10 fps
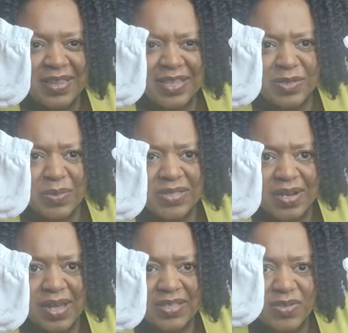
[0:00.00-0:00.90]
These ones are
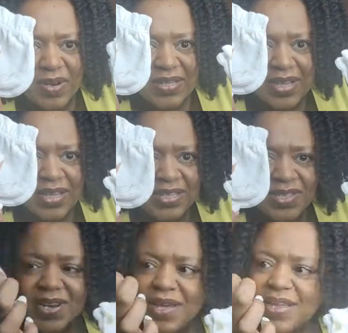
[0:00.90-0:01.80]
like solid, and these
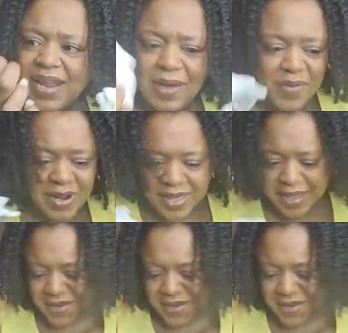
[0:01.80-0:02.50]
are like an outline.